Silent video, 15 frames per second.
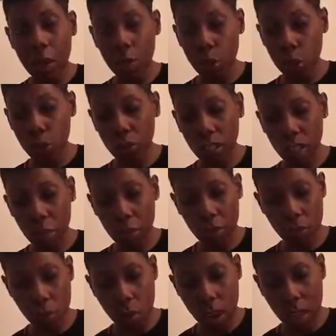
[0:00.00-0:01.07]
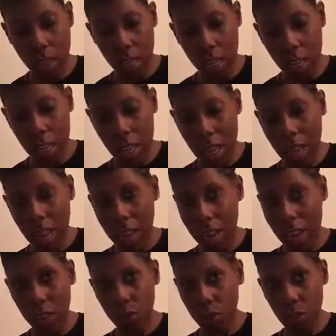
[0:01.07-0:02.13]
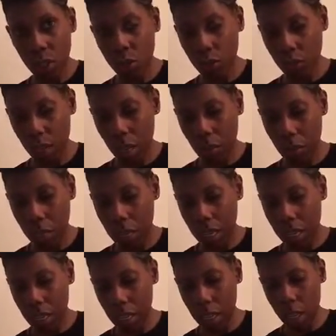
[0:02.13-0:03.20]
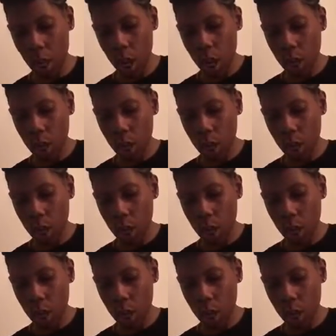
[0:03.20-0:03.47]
to drink before I eat and not drink during me eating.